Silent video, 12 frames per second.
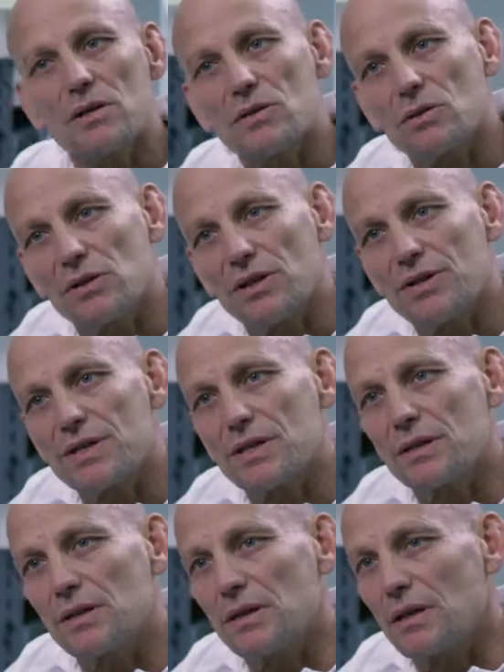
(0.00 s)
So there is
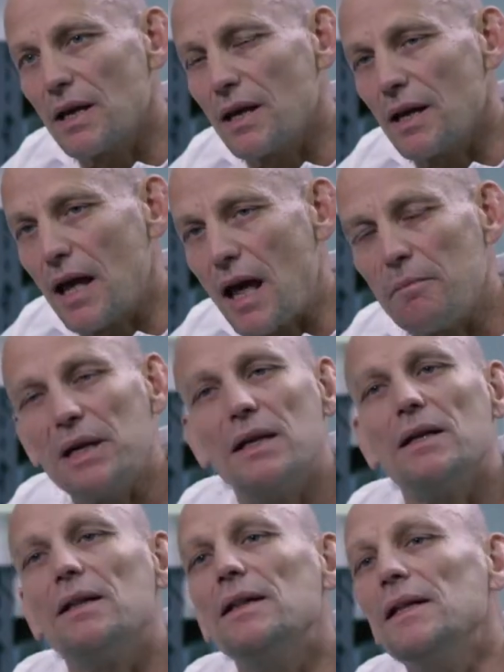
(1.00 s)
an
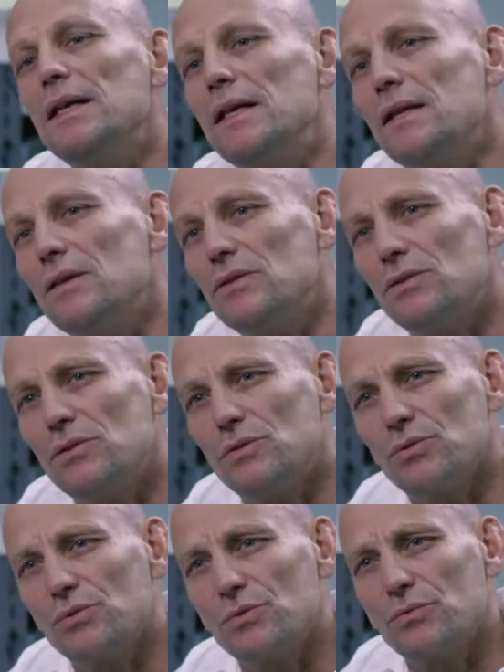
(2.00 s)
eminent need
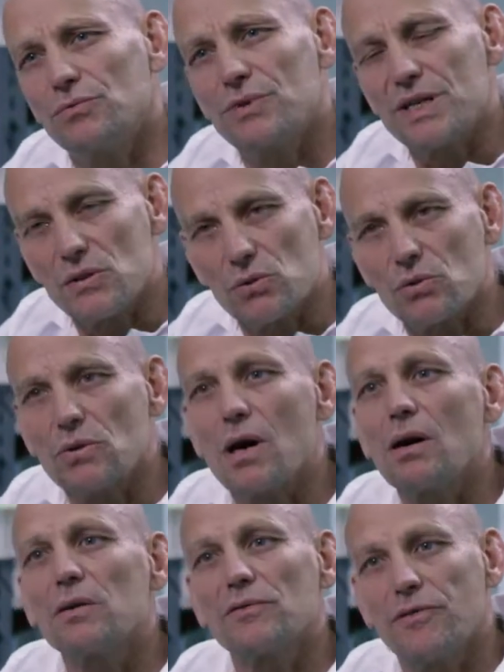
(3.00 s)
to restore
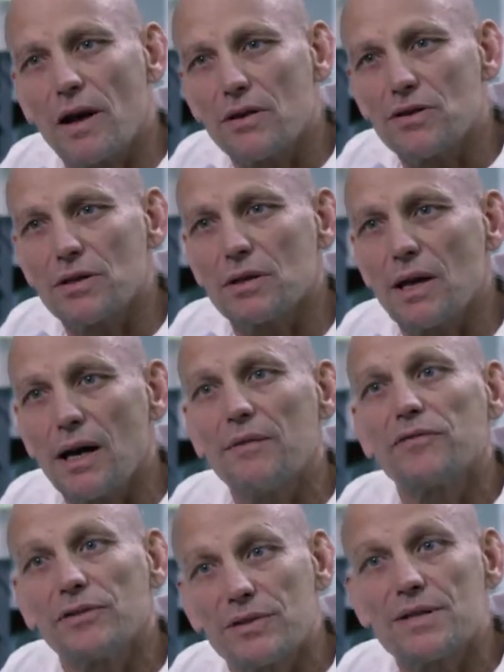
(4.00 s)
heart function
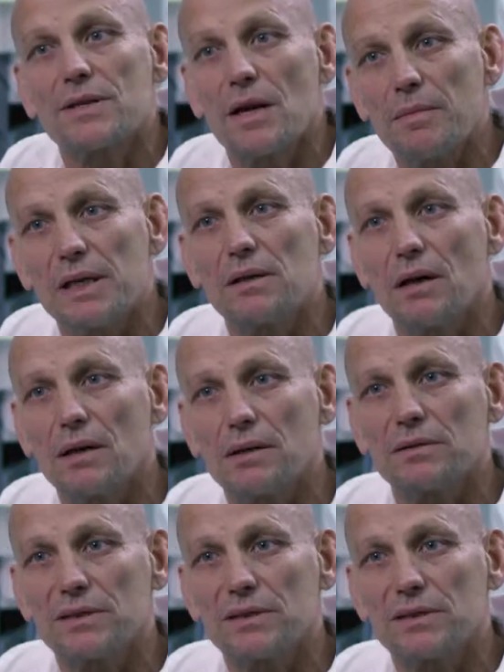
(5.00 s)
after ischemic heart